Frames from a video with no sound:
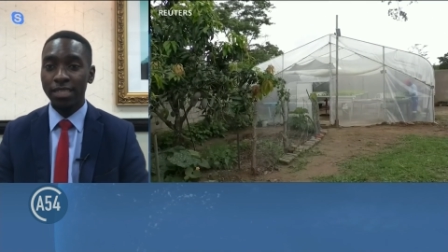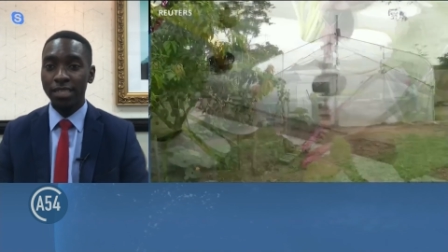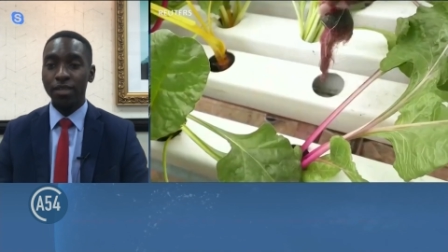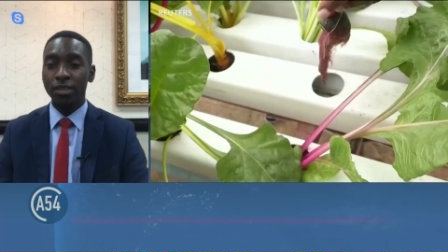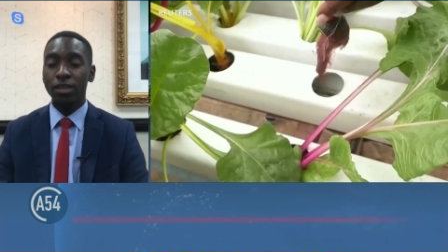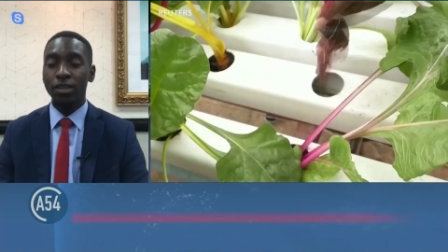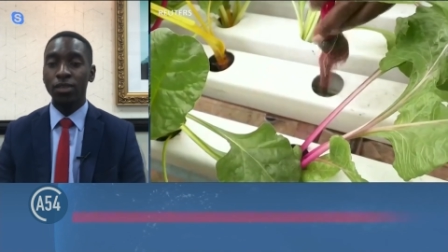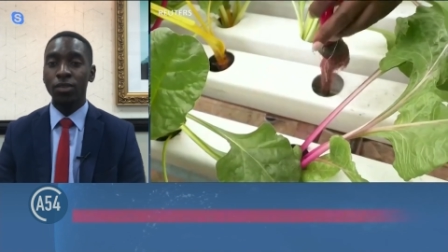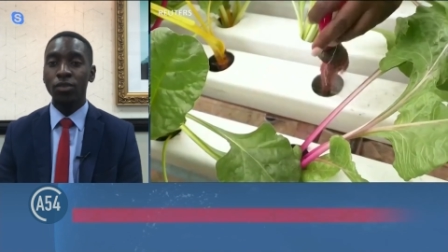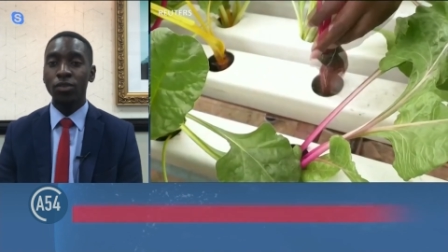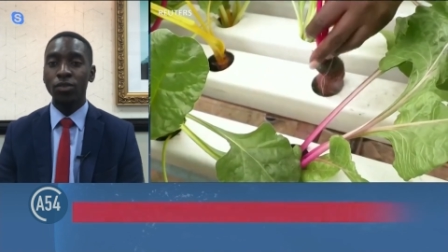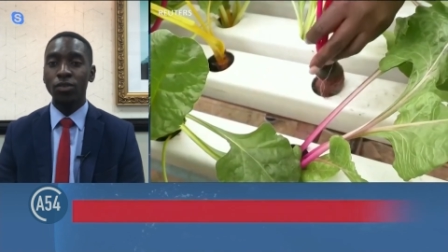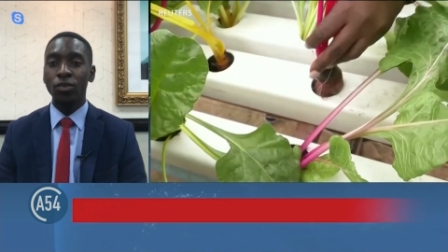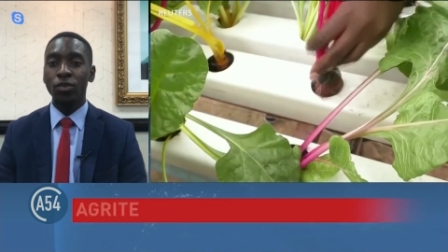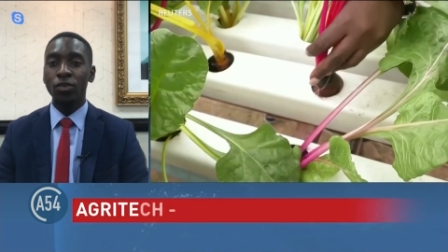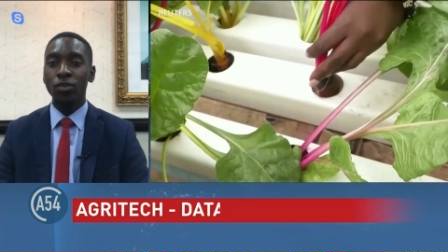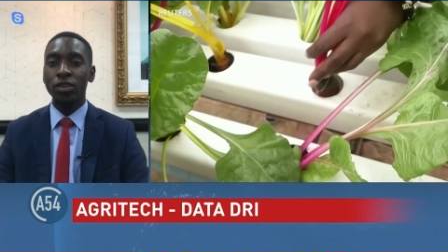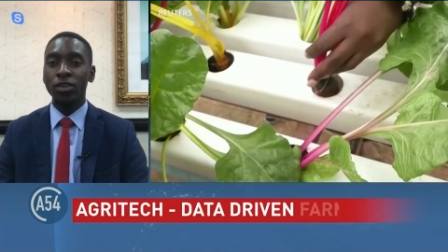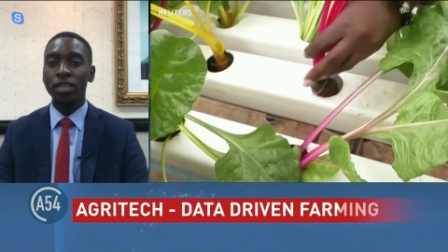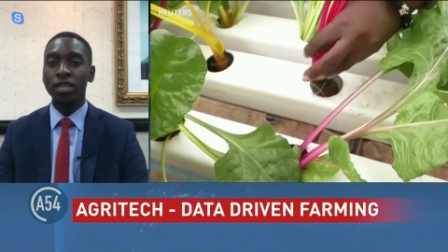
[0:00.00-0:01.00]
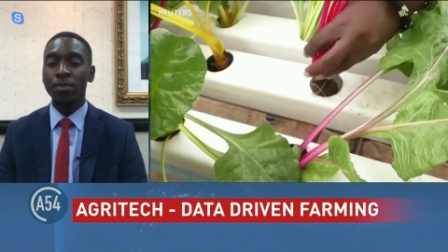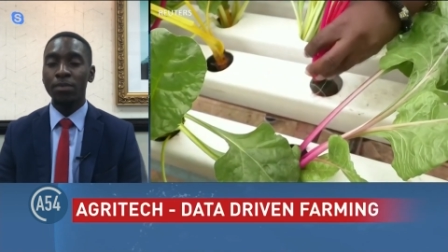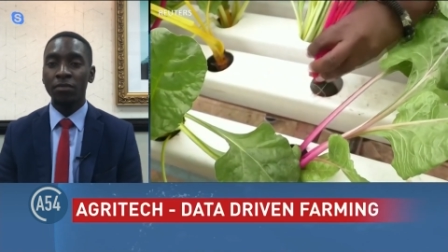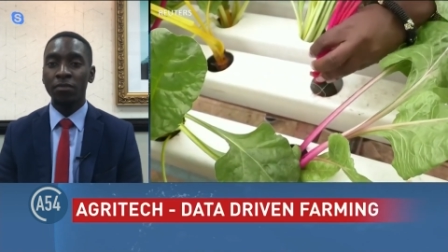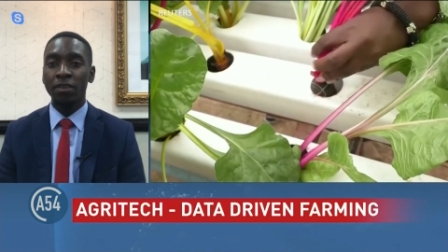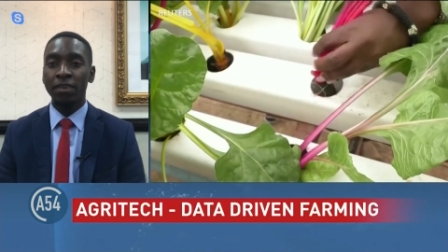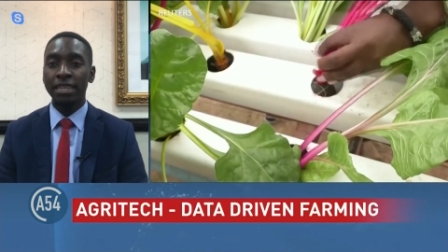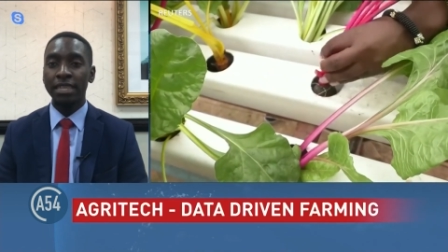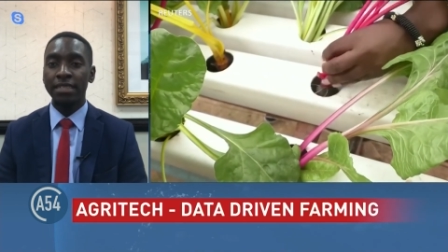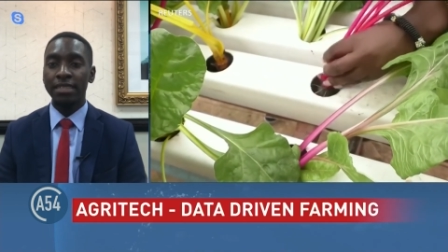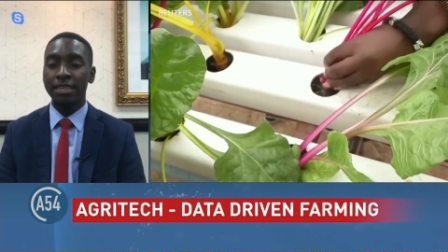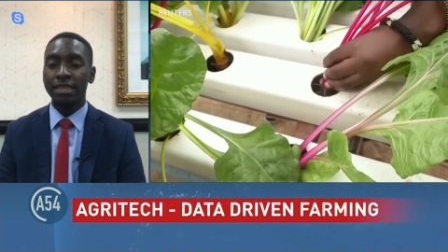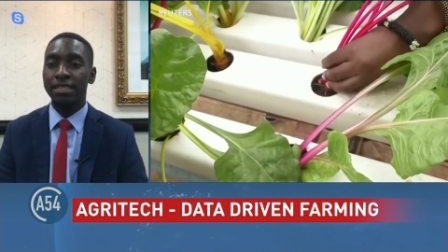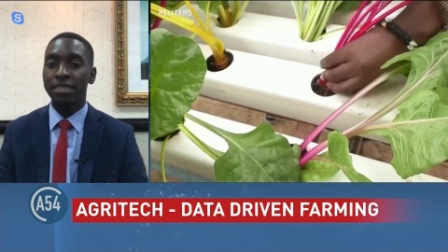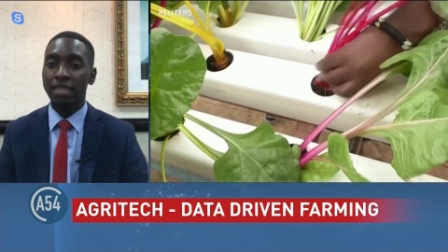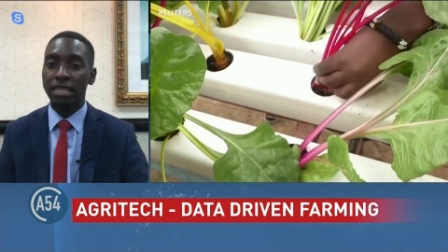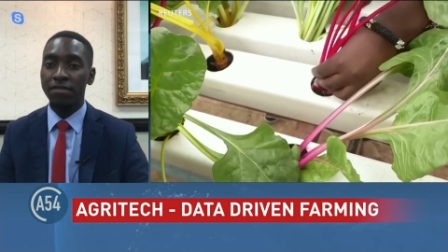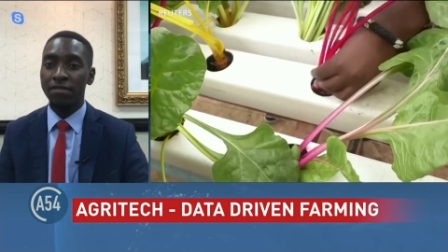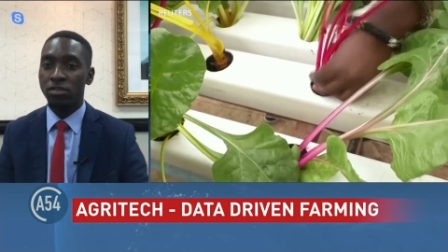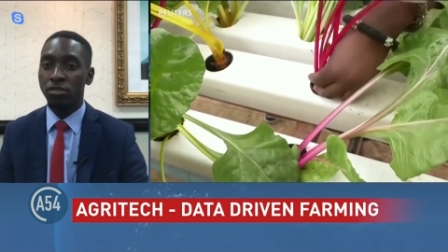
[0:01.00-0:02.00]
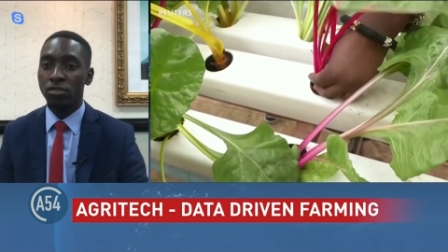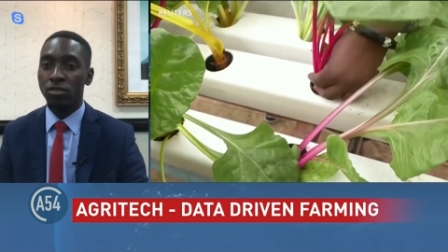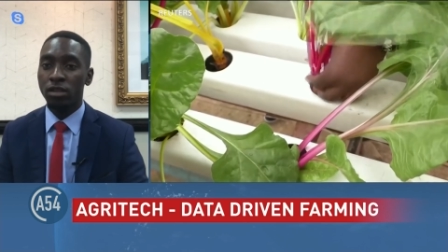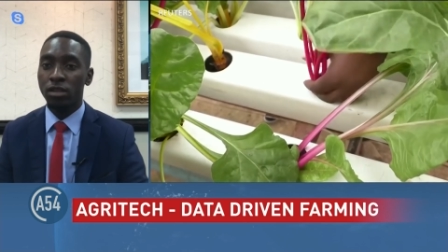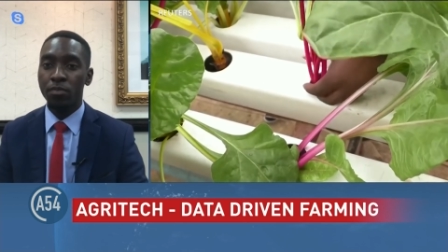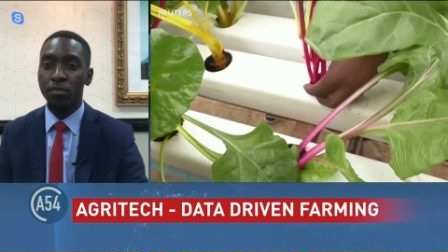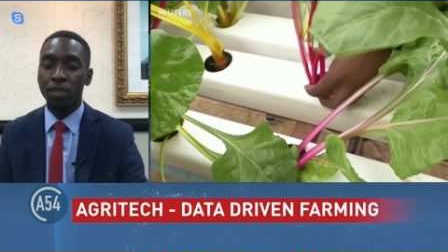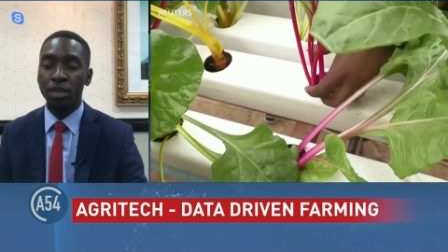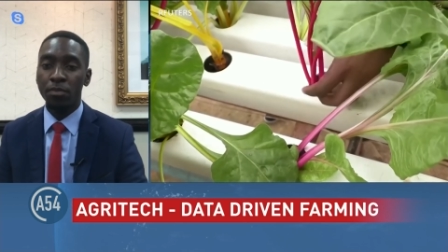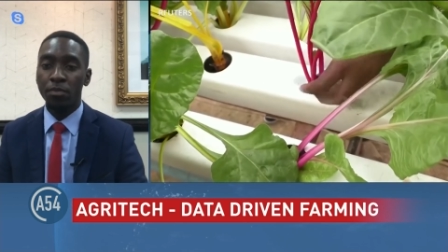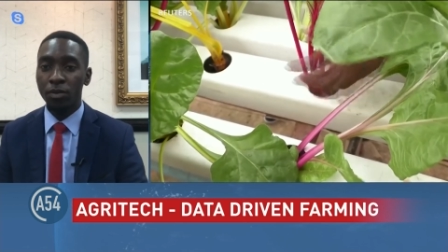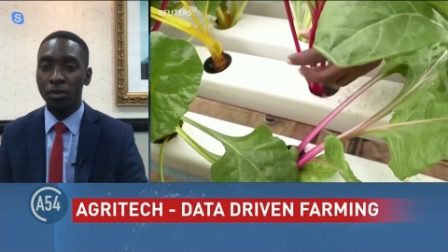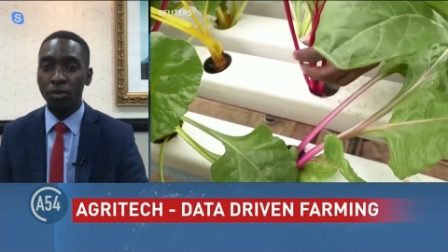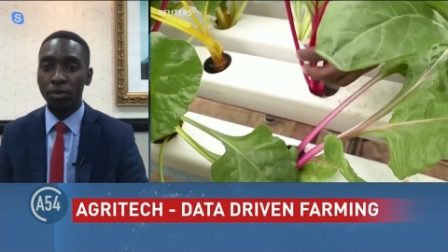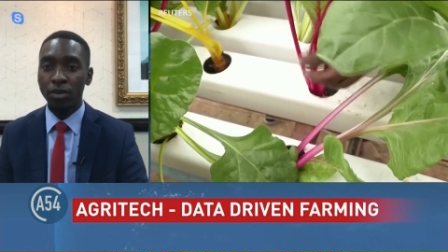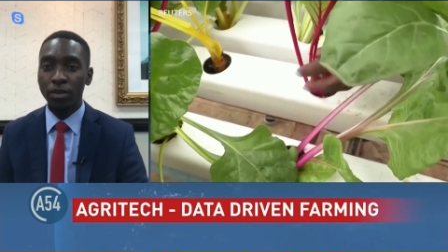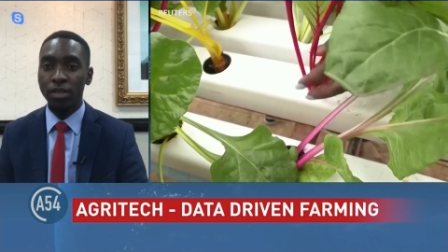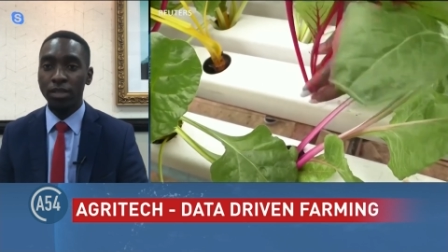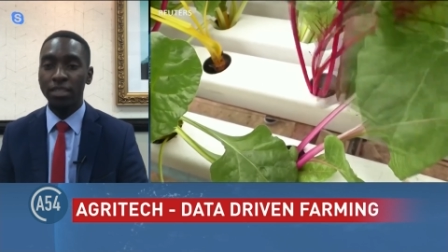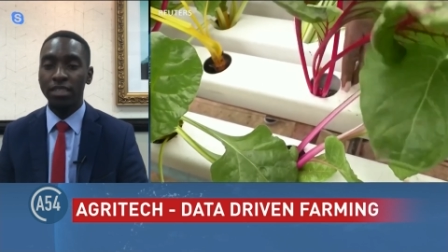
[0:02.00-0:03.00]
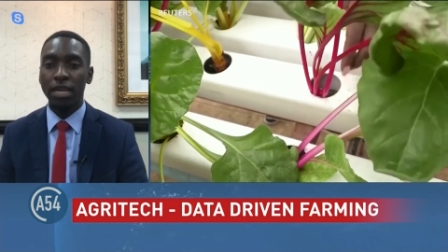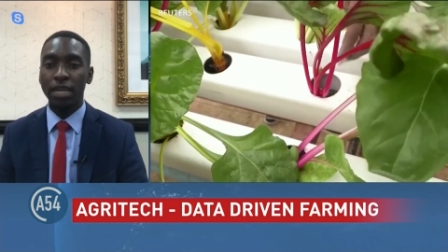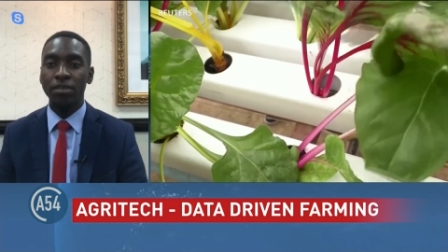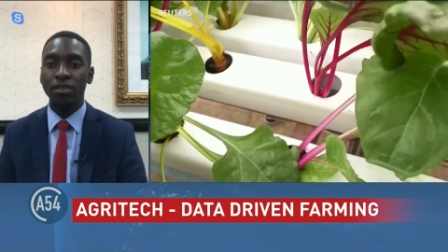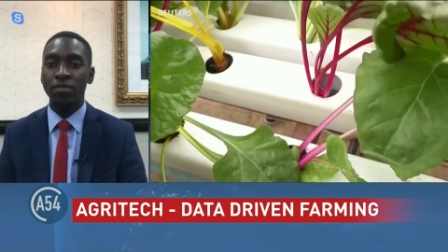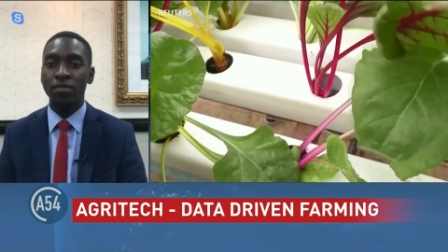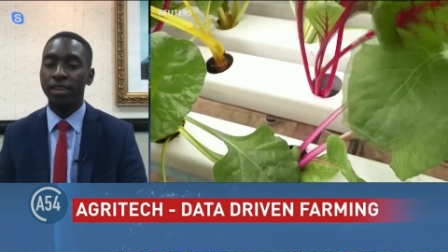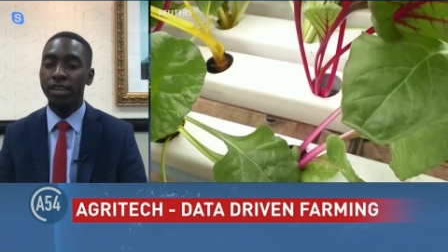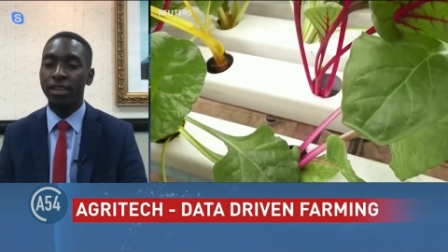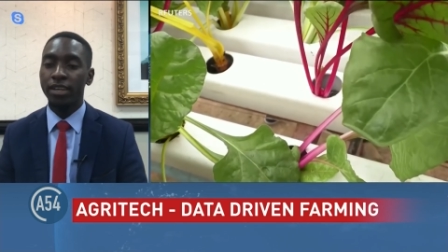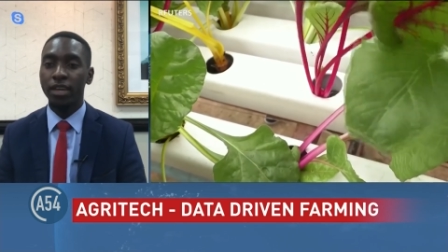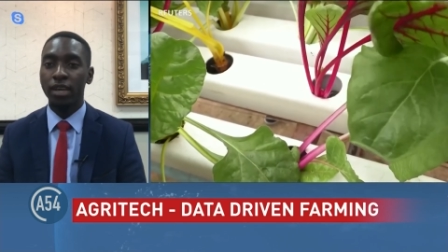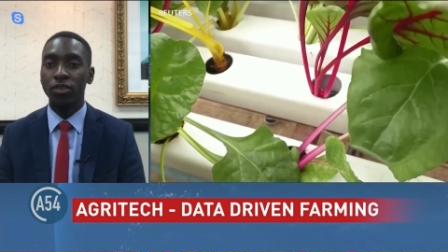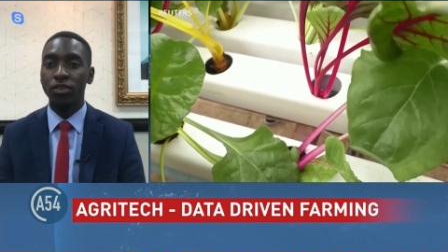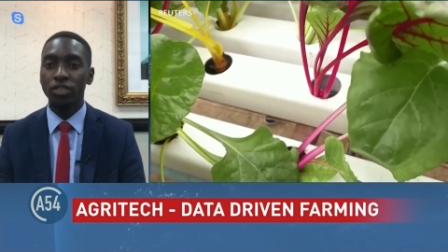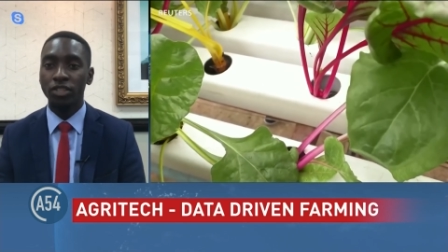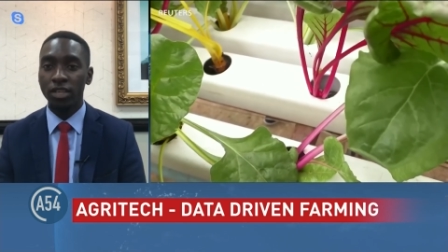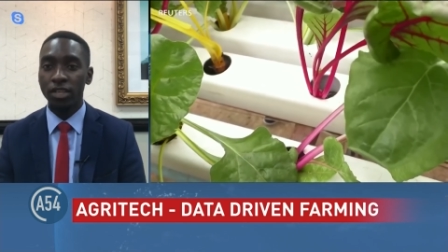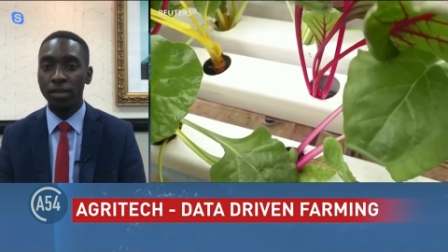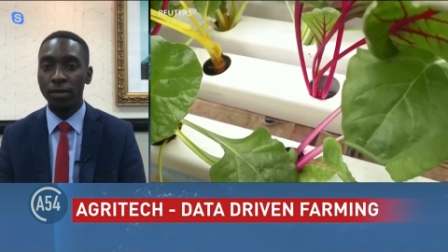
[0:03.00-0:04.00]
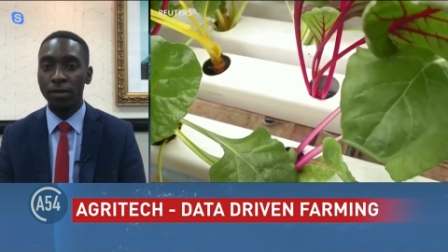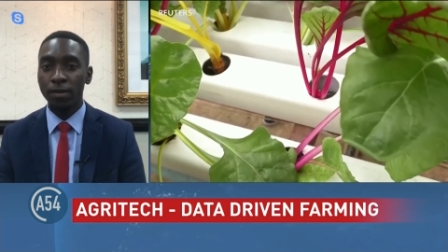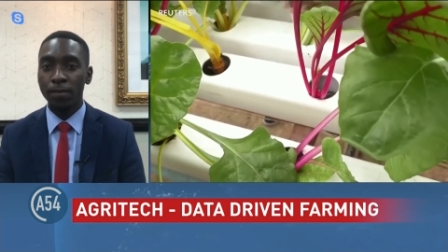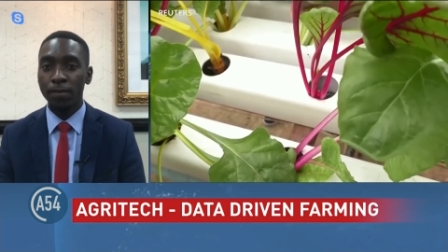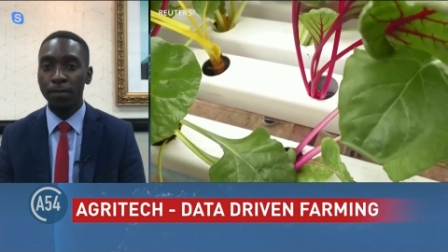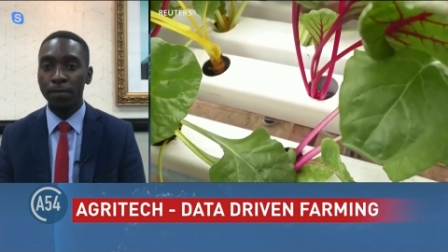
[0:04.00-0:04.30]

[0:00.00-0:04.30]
that not only provides a service to the people in terms of agriculture,